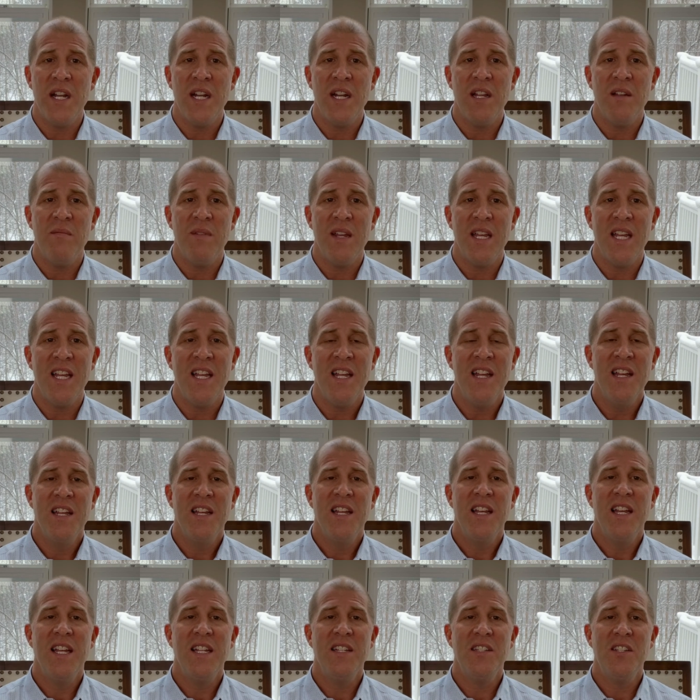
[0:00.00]
me.
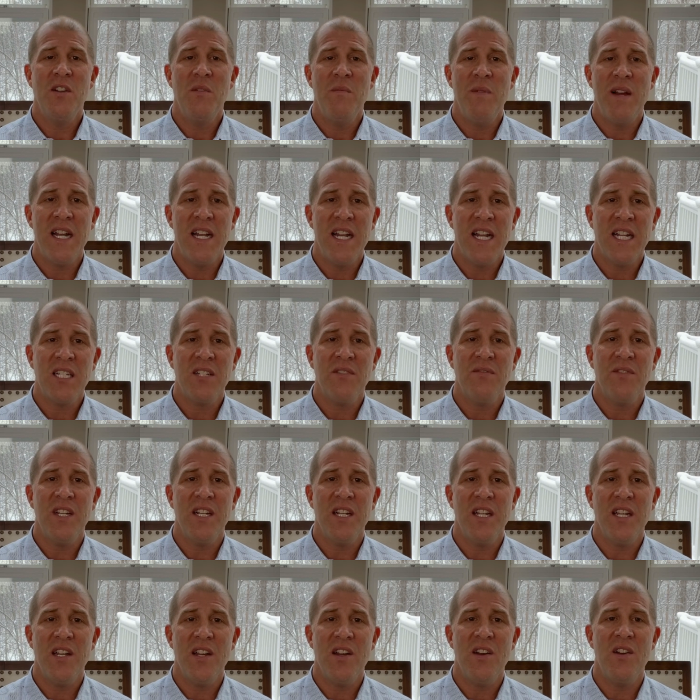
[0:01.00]
Until my next
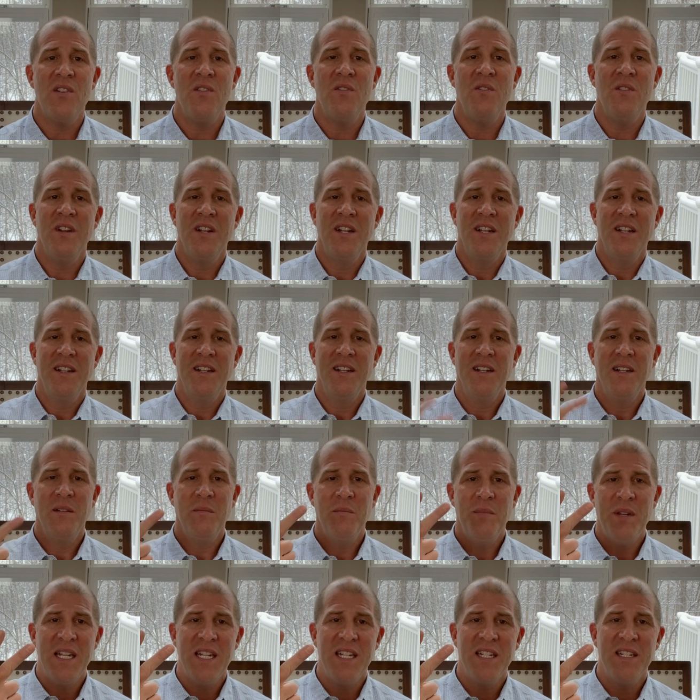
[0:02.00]
video,
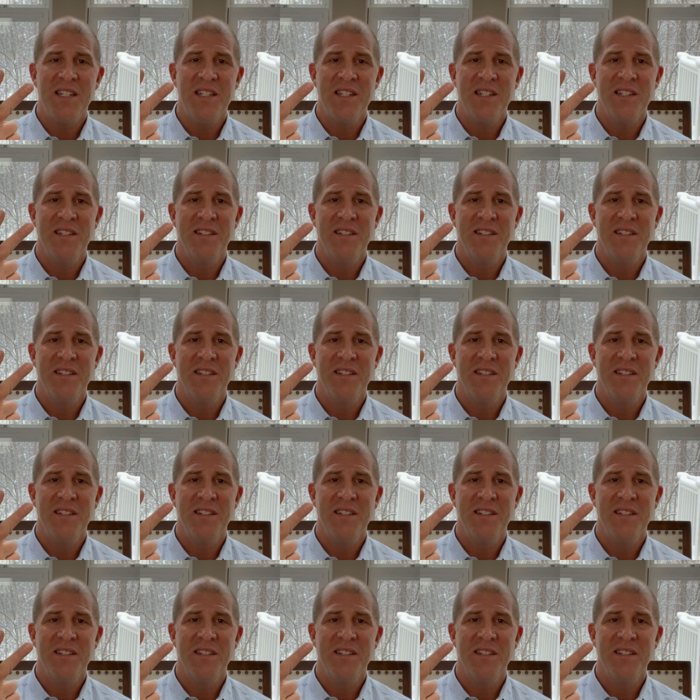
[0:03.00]
peace.